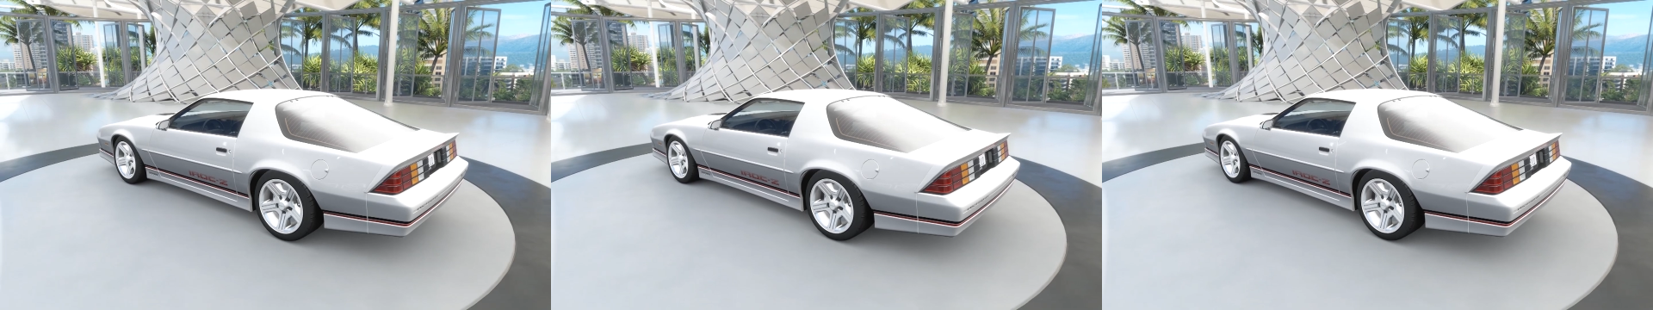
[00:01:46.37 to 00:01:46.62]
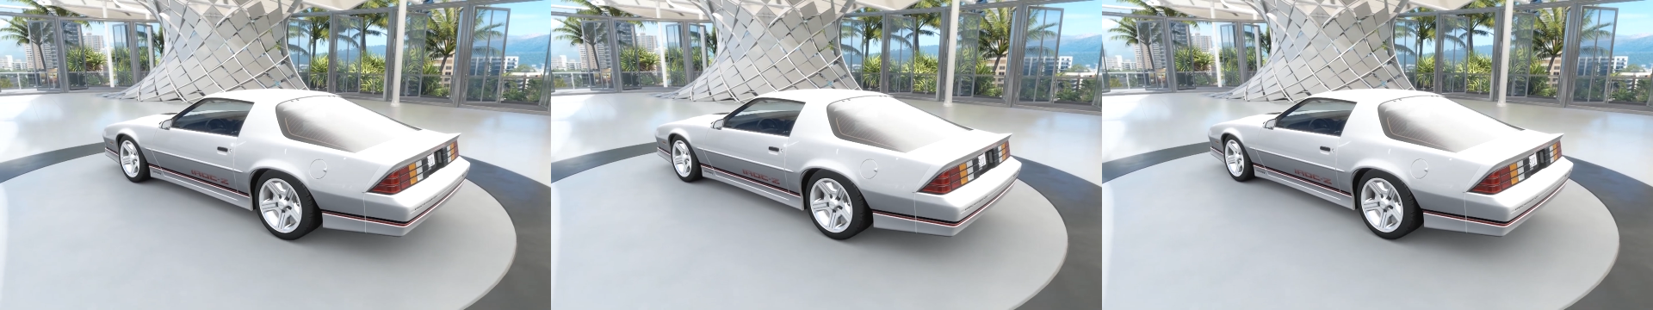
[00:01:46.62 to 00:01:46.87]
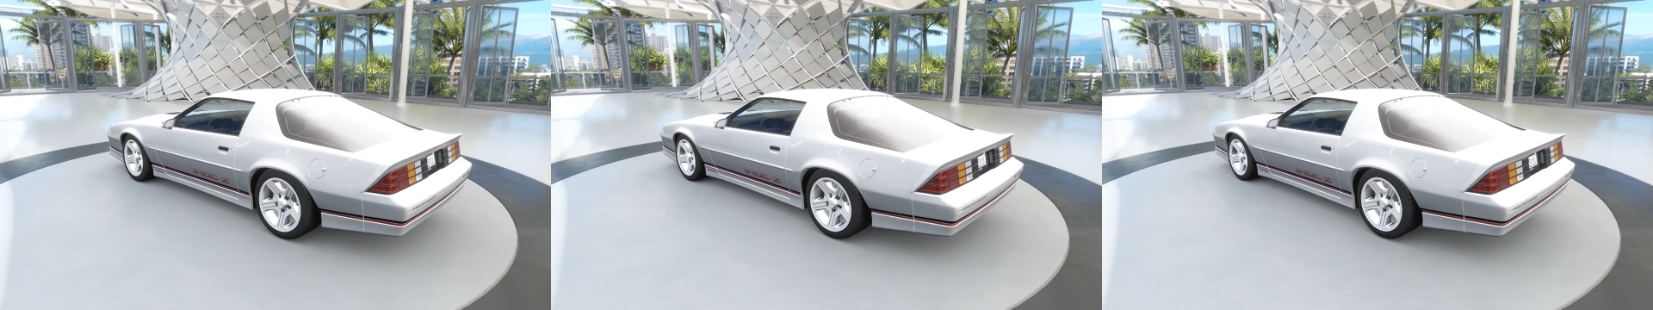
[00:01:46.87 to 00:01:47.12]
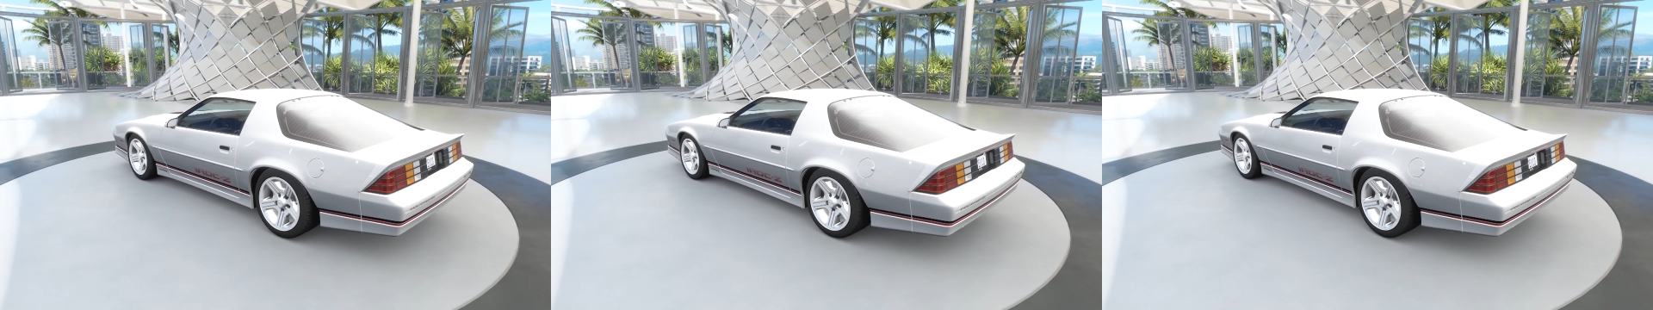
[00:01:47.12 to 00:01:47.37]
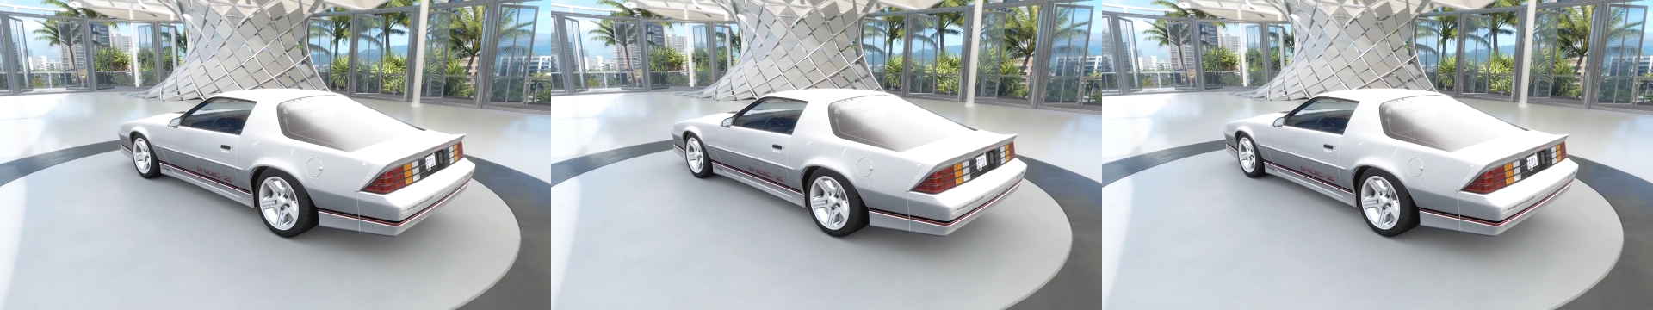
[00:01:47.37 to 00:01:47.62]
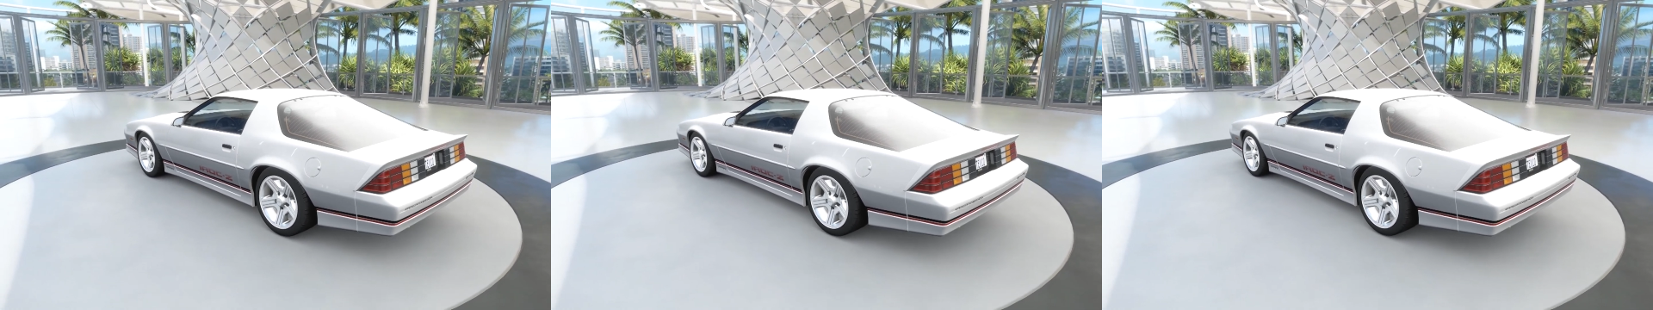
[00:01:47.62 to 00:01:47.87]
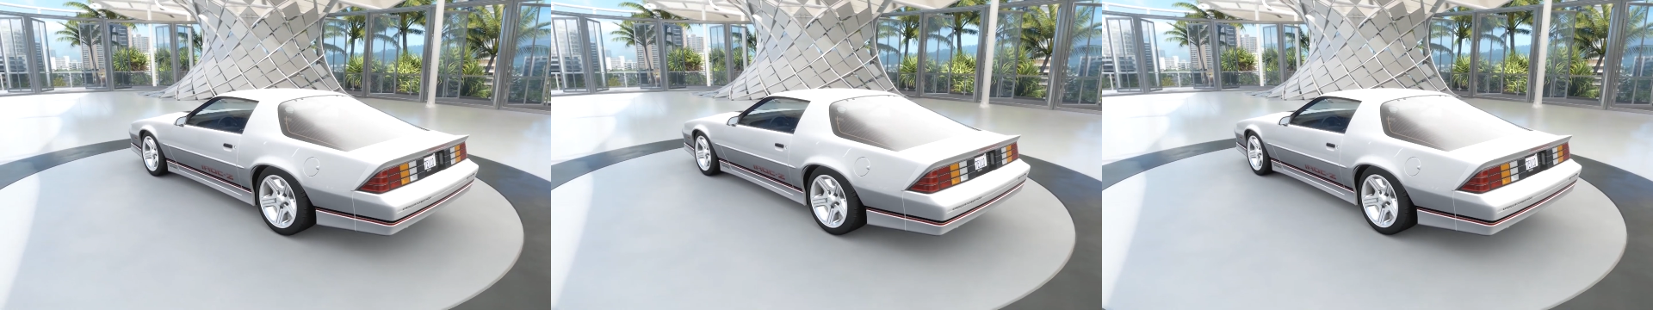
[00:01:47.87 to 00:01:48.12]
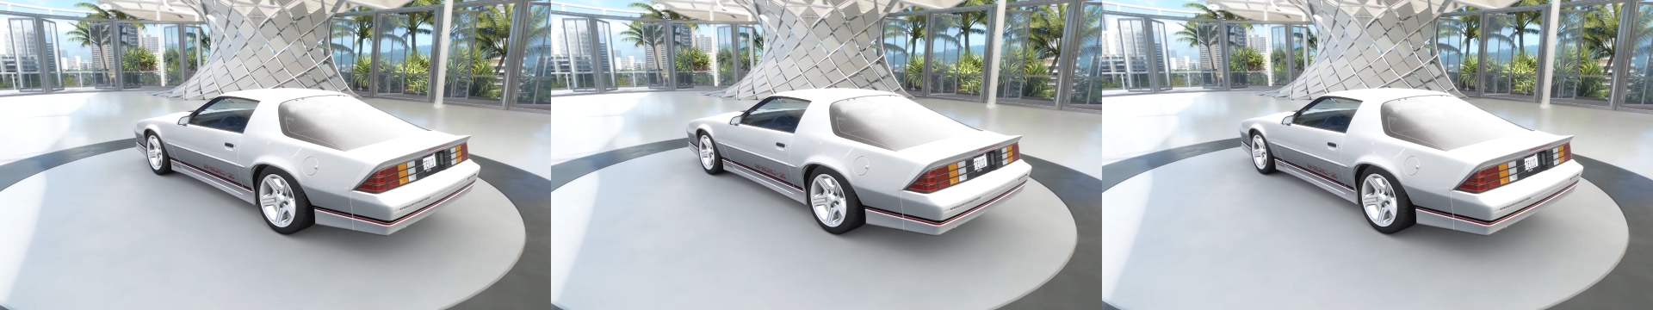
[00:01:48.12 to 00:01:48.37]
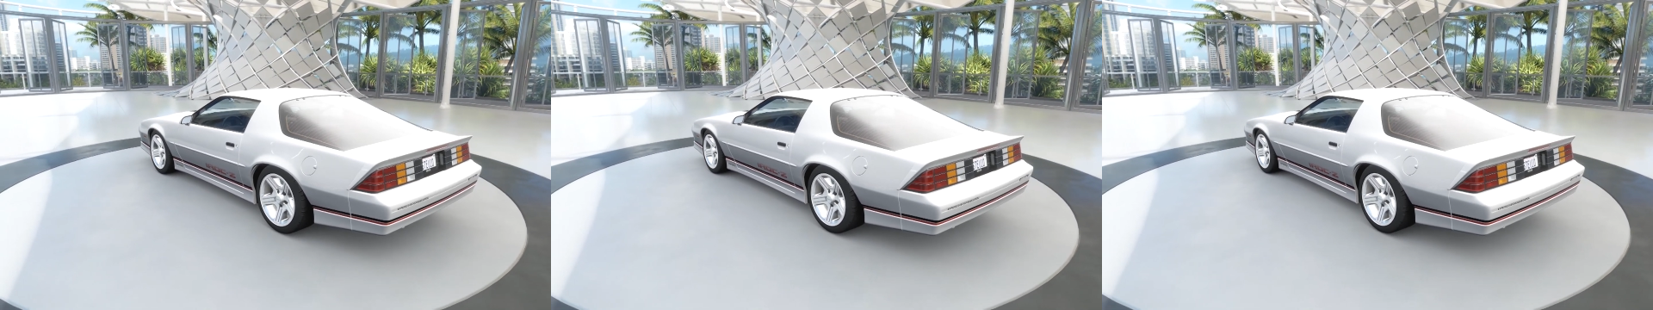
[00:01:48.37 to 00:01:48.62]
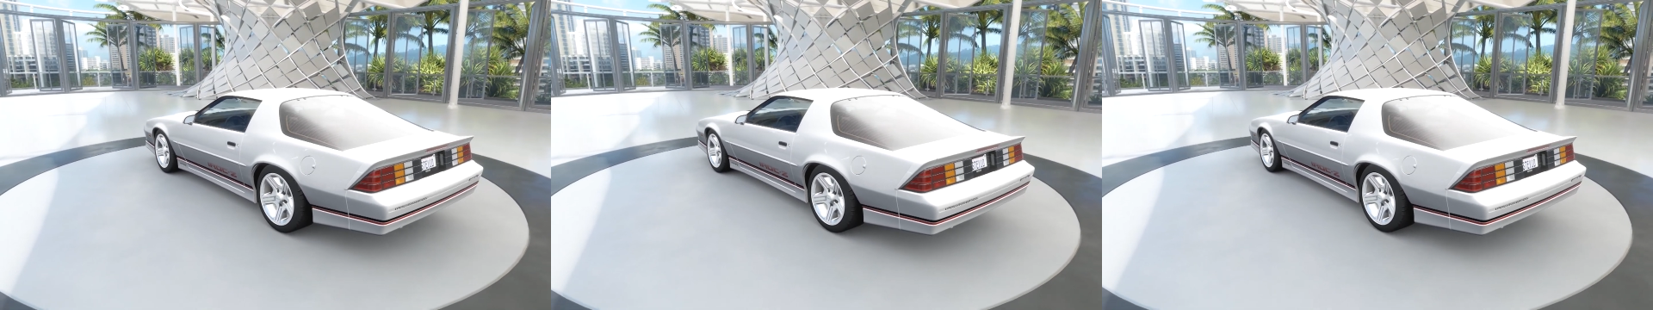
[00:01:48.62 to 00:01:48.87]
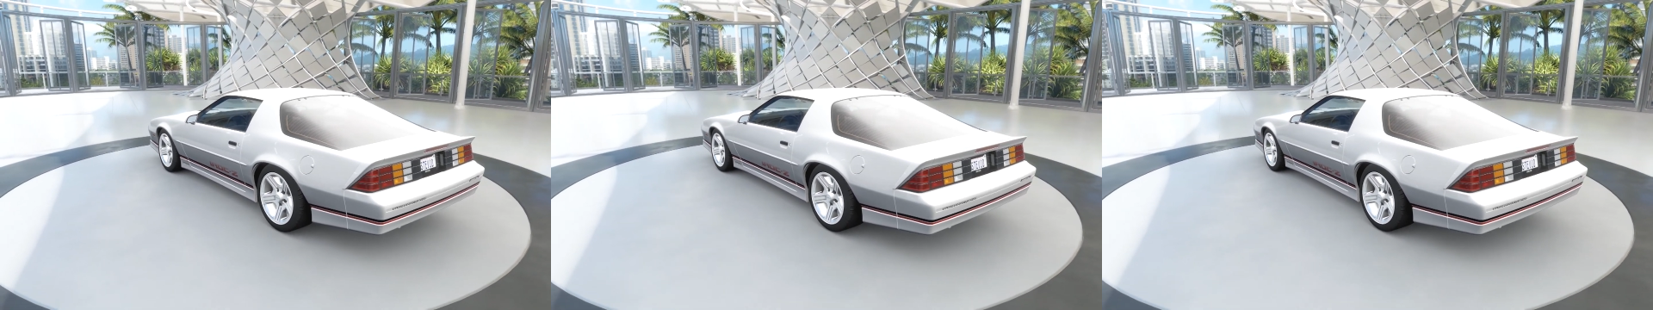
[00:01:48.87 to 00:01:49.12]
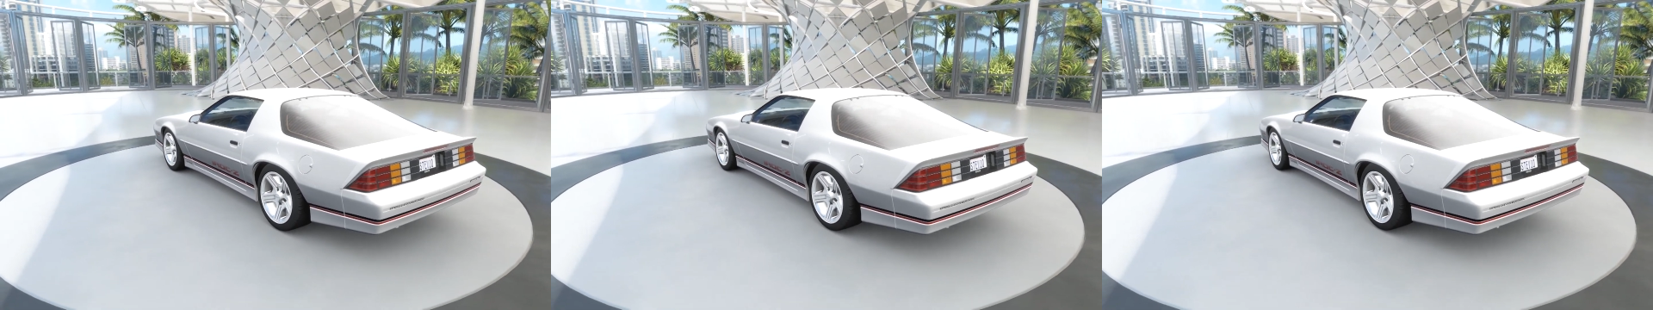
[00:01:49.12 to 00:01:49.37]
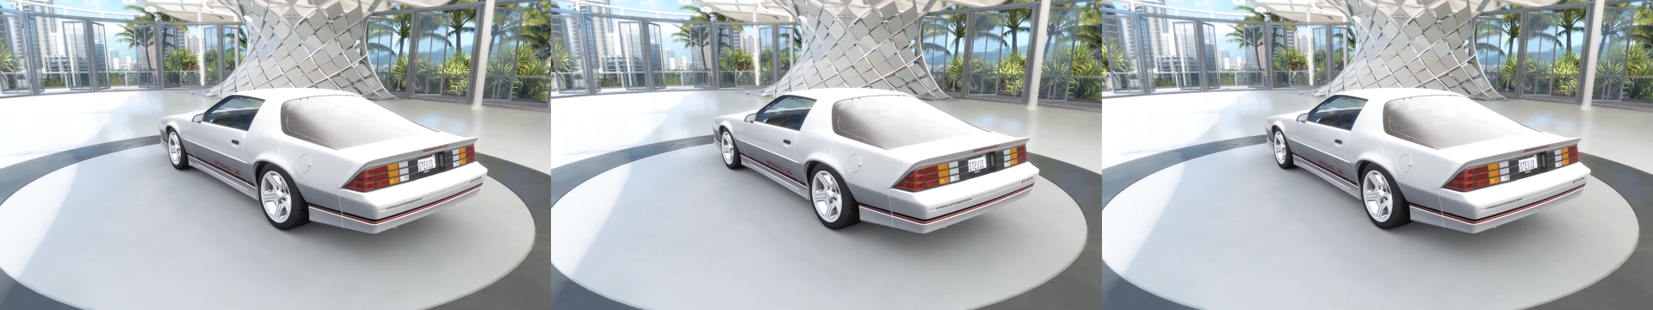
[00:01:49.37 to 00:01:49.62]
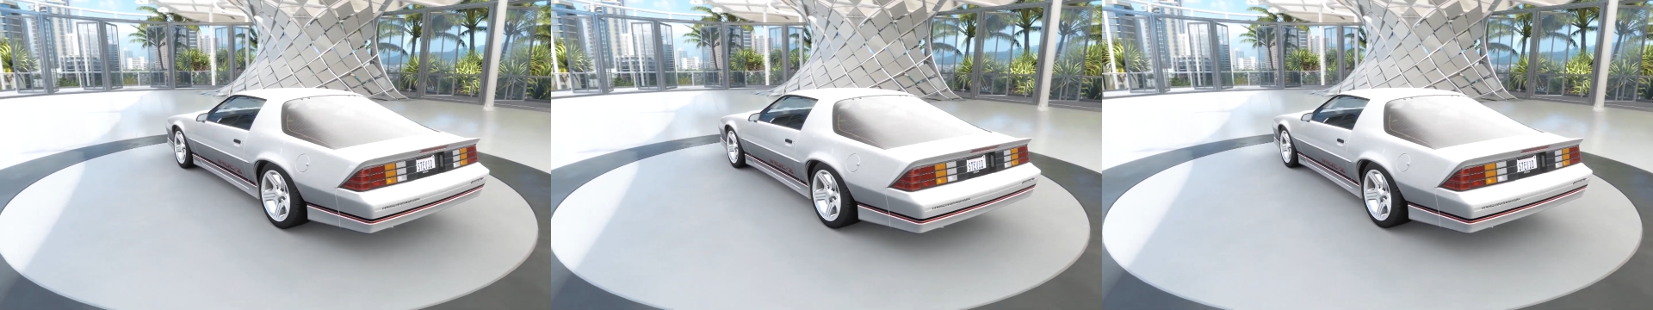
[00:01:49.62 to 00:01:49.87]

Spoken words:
[unreadable: no face in view]